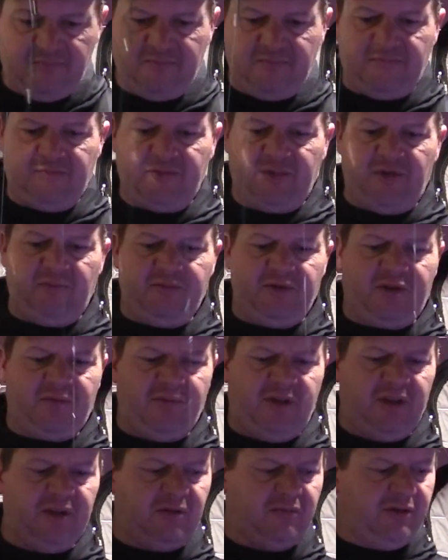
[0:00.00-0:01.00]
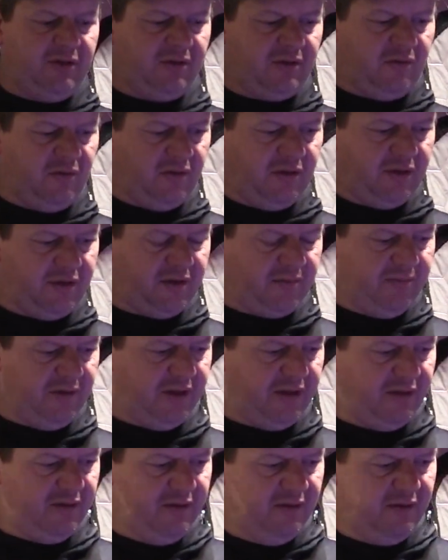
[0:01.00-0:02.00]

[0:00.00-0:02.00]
A little bit smaller one, of course, but